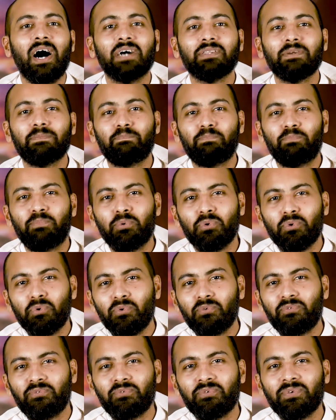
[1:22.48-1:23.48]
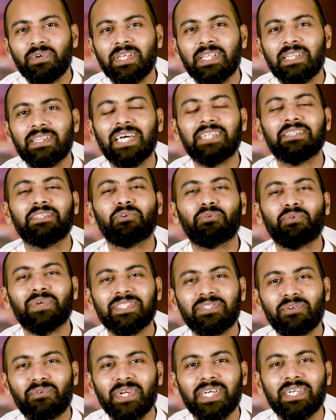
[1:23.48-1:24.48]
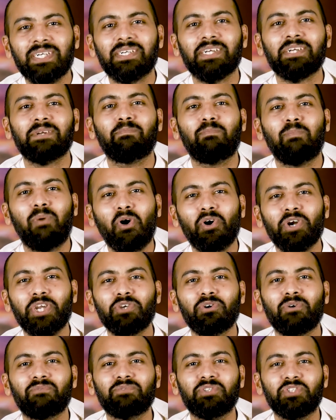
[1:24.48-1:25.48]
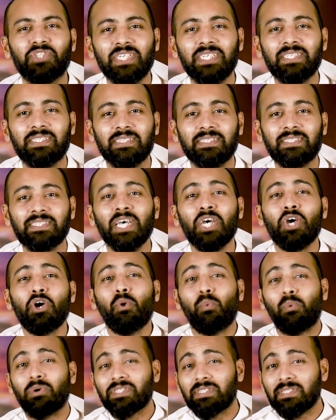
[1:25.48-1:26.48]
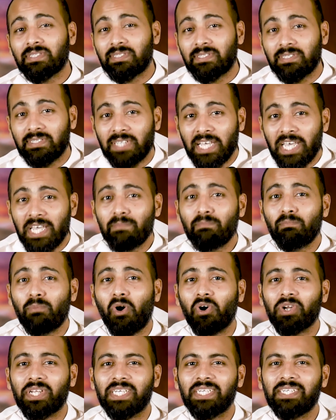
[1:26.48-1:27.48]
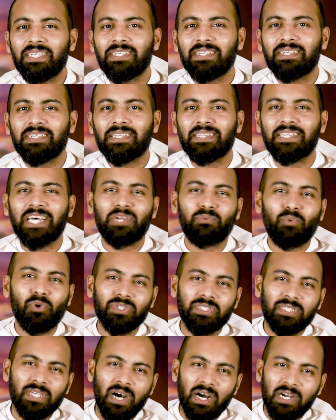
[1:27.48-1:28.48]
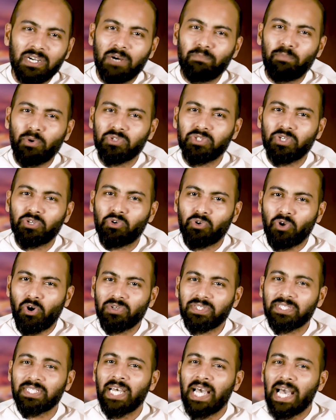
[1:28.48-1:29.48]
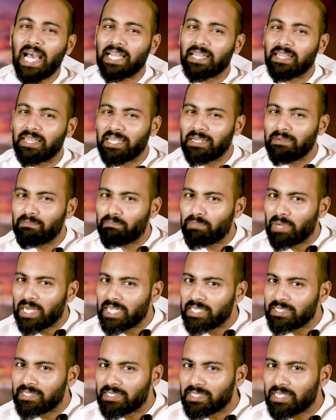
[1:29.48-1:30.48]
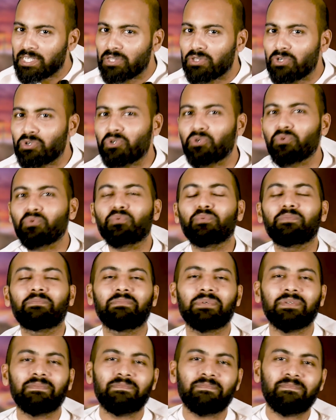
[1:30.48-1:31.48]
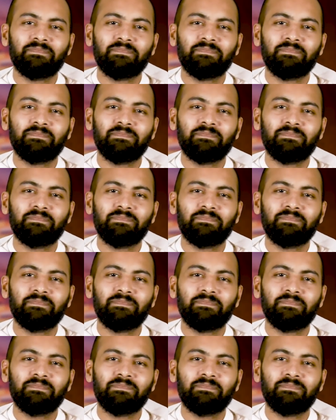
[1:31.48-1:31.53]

are the proof that the resurrected body of Jesus was the same body that was hung up on the cross and then placed in the tomb.